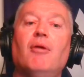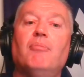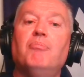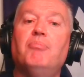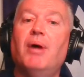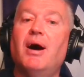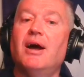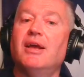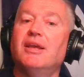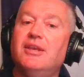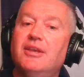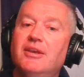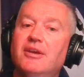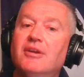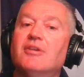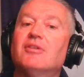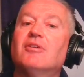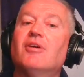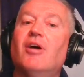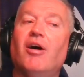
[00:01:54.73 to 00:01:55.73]
but
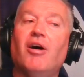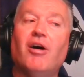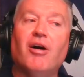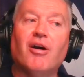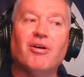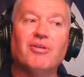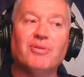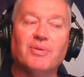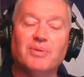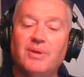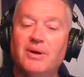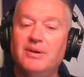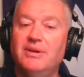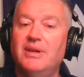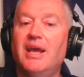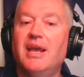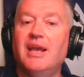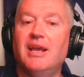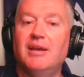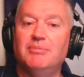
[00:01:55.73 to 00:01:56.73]
here are the
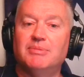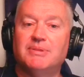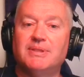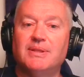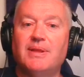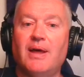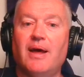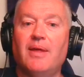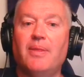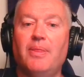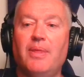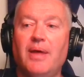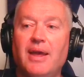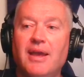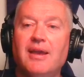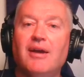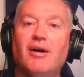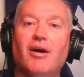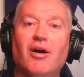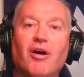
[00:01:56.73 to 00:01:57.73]
names that
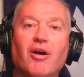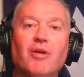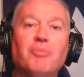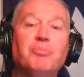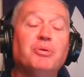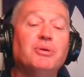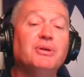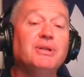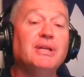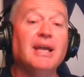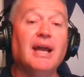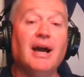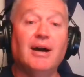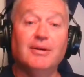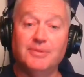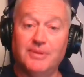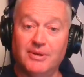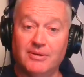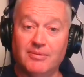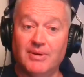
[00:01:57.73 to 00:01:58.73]
they are putting
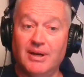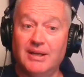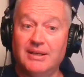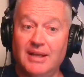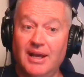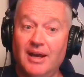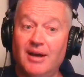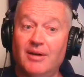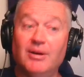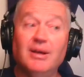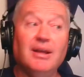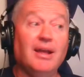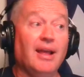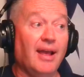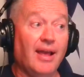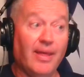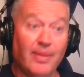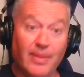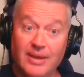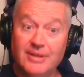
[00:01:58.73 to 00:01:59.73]
out there right now,
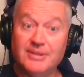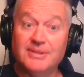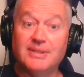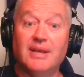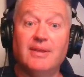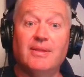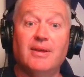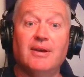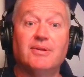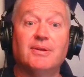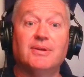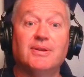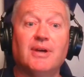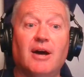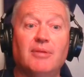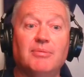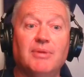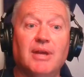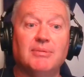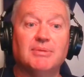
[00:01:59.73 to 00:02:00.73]
and they say they are the
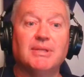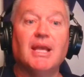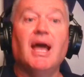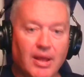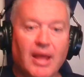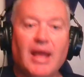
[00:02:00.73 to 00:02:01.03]
top names.